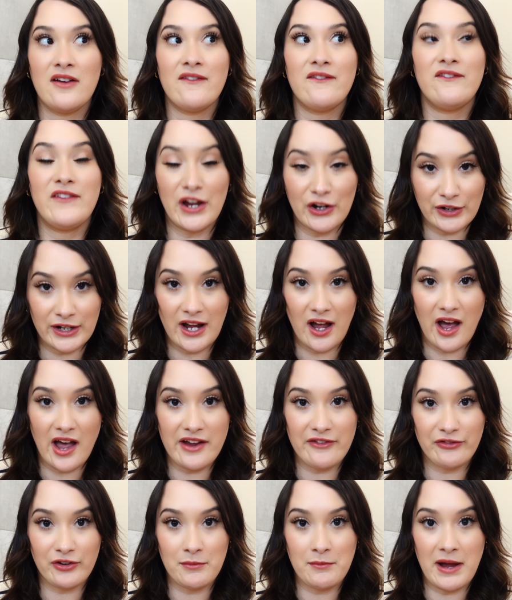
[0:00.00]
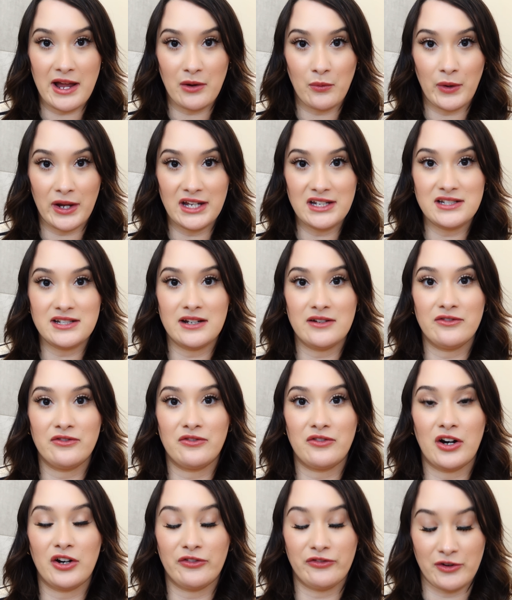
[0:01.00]
very high for my weight
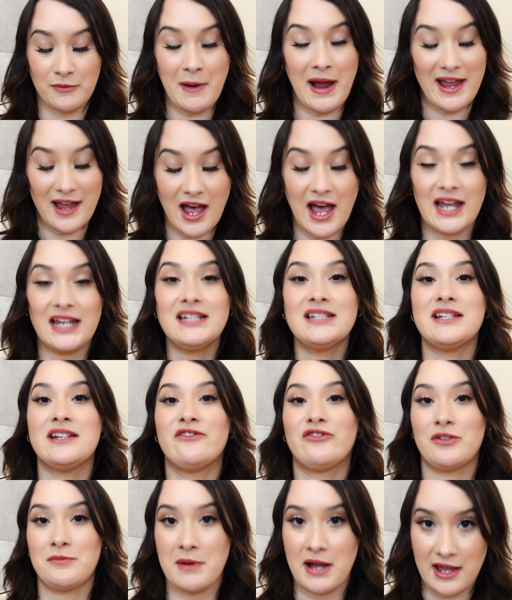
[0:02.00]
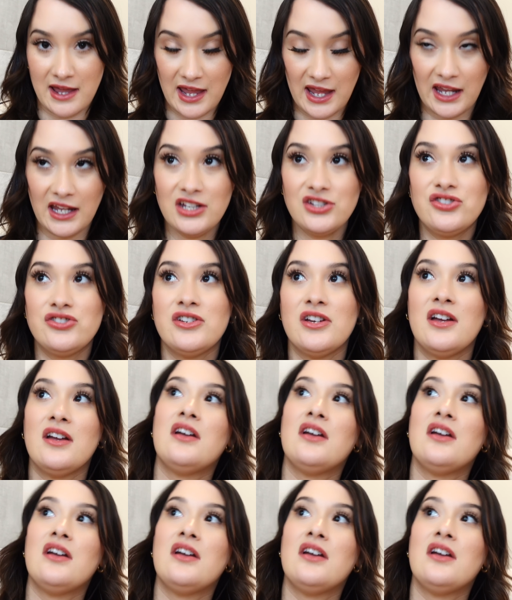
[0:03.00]
or for my height and for my age.